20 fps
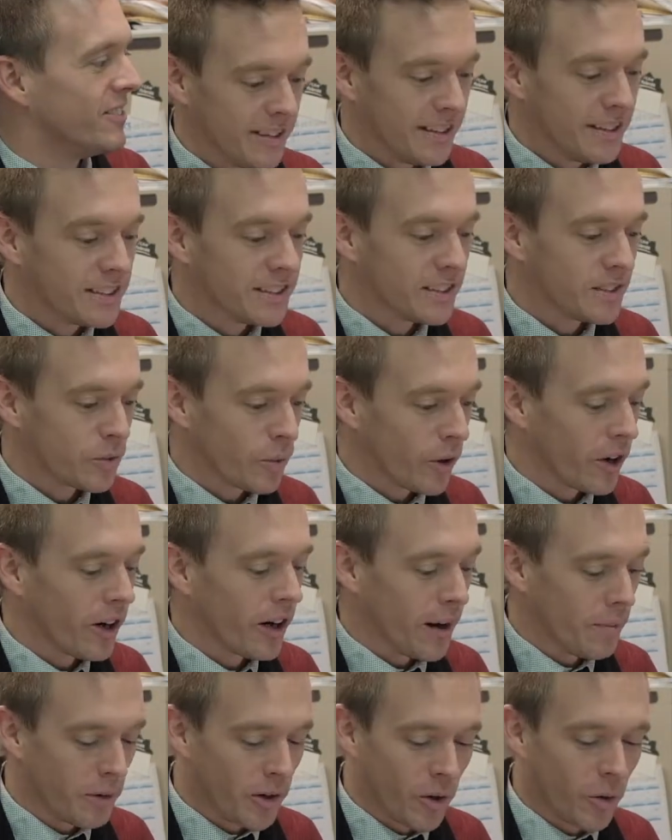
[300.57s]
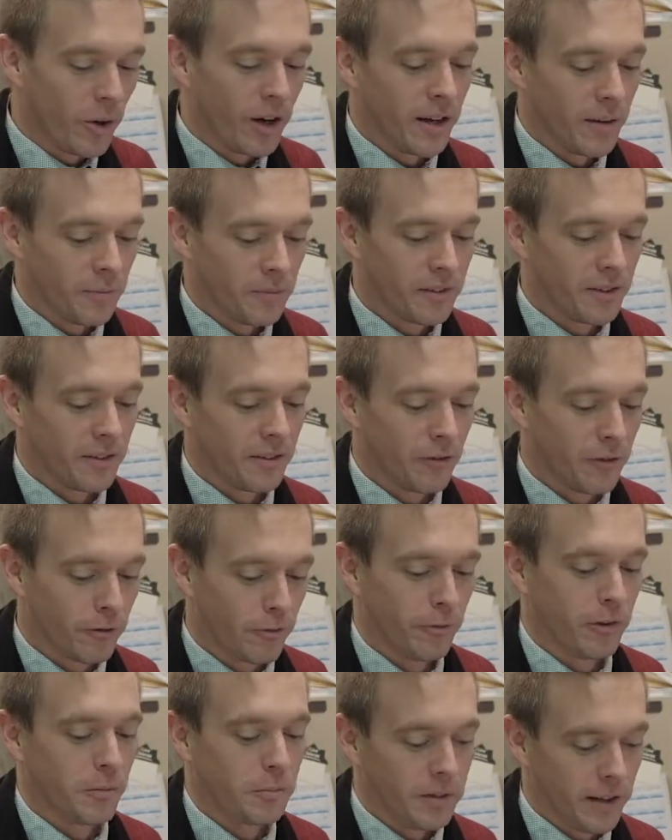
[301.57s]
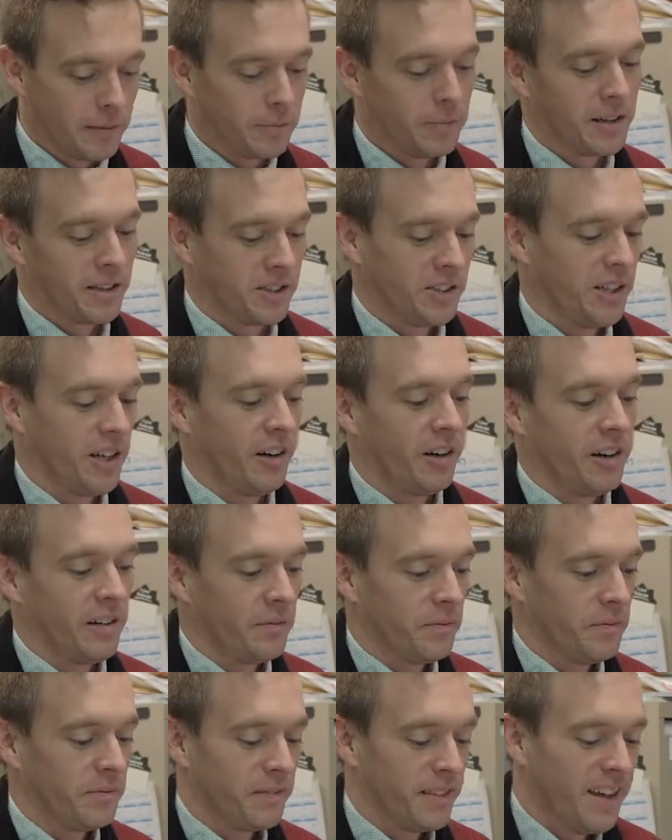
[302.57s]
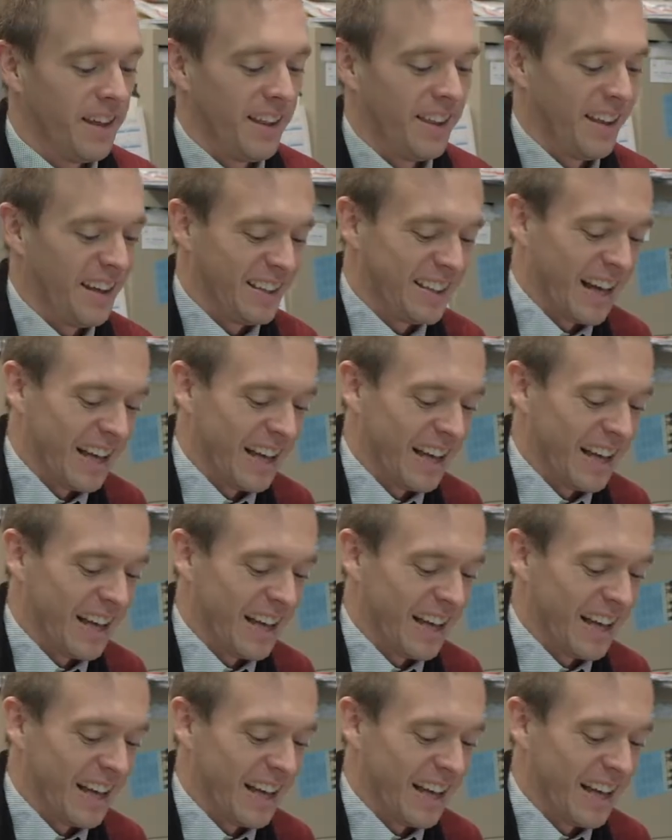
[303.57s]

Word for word: This is where I'm equipped to play Pictionary like